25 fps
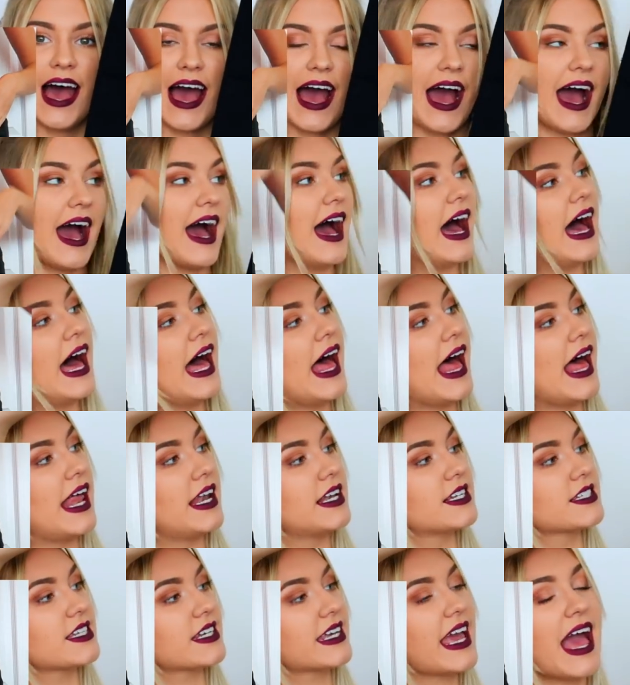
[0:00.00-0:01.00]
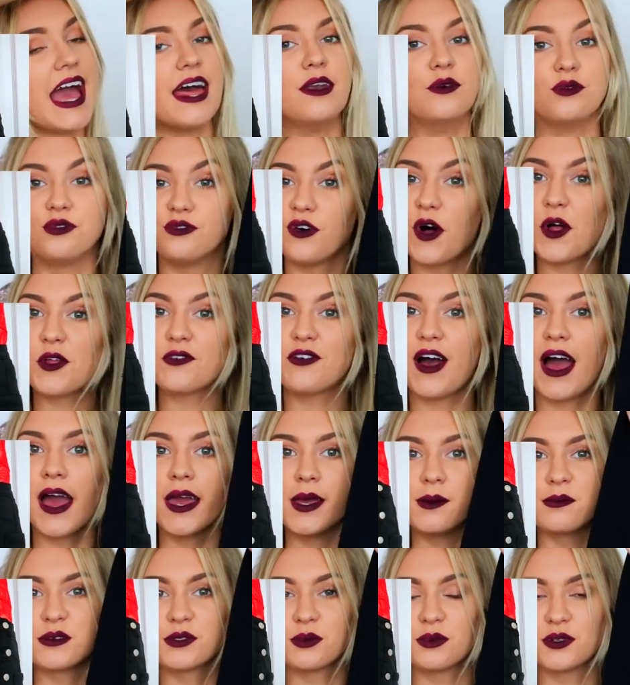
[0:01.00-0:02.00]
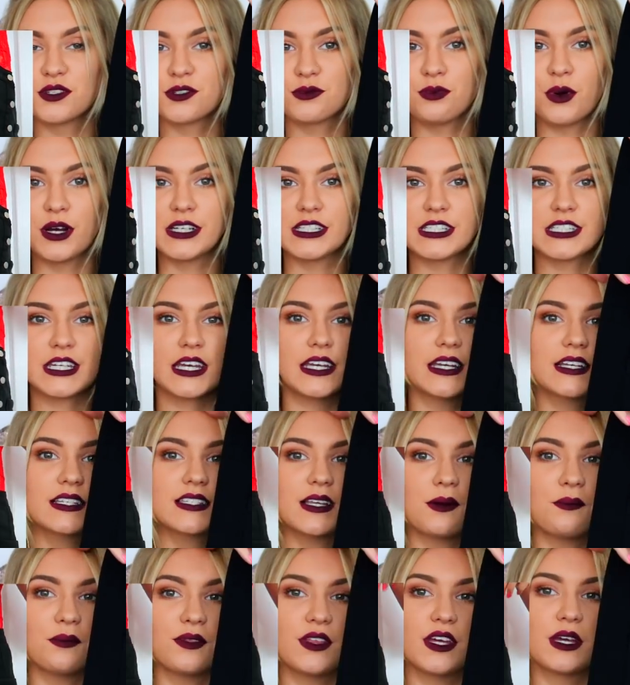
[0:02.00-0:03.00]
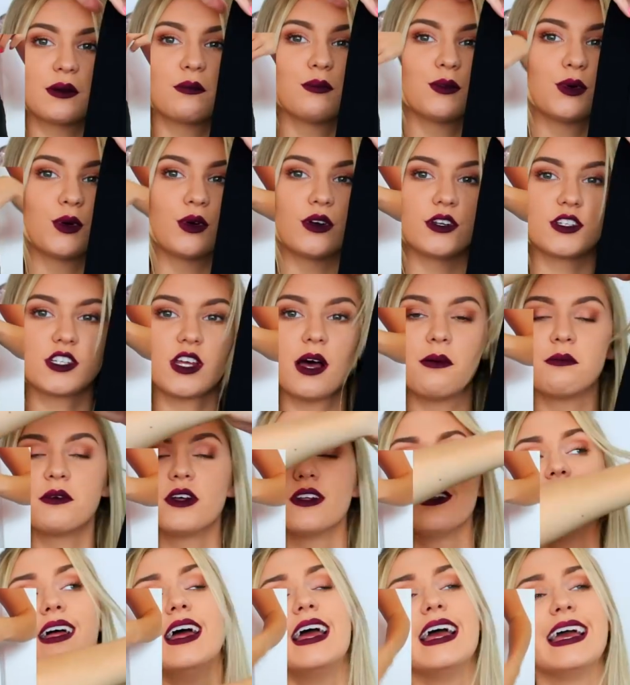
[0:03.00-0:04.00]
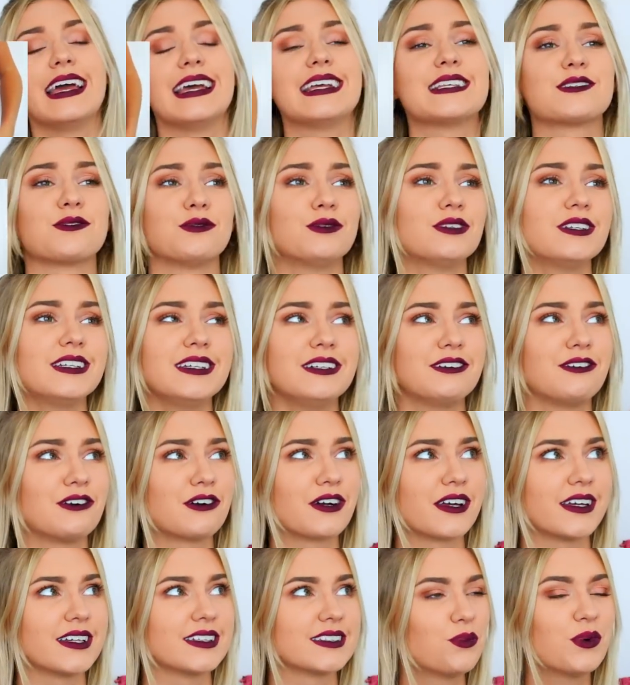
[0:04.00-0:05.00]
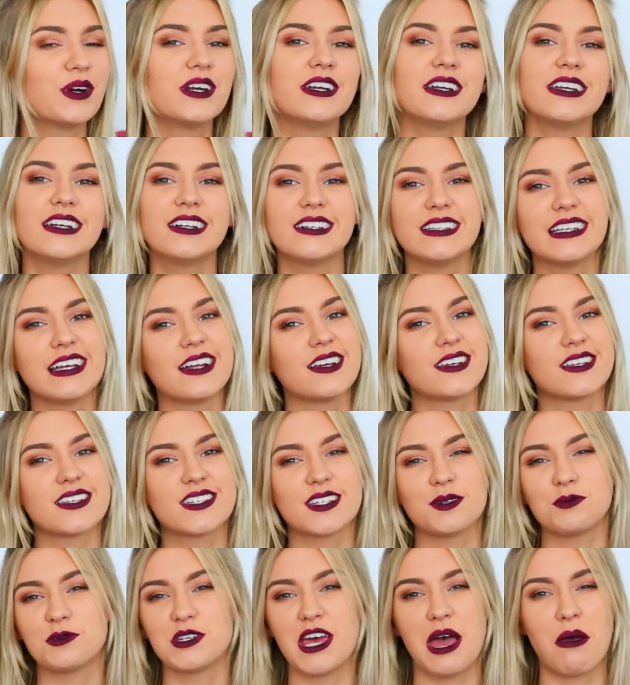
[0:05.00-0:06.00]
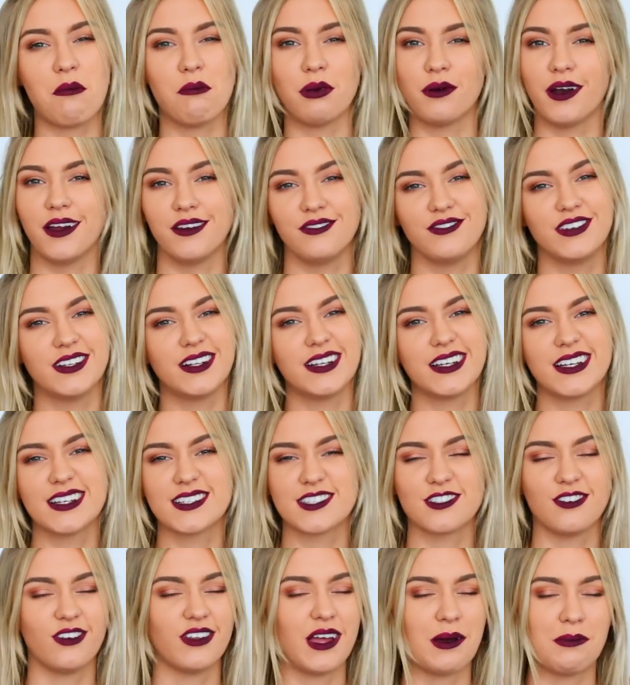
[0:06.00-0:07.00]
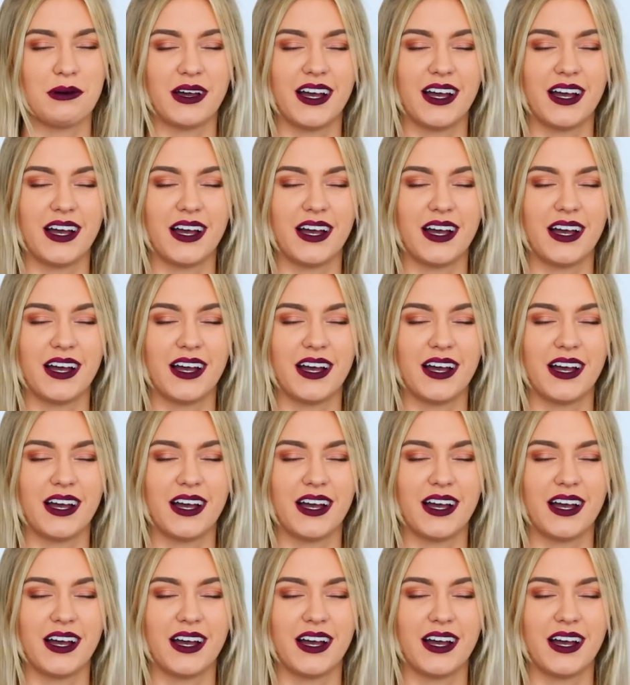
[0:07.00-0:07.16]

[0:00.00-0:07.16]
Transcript: And again, fall vibes, was wanting something more autumnal. It's only August. We're nearly into September. I feel like it's not that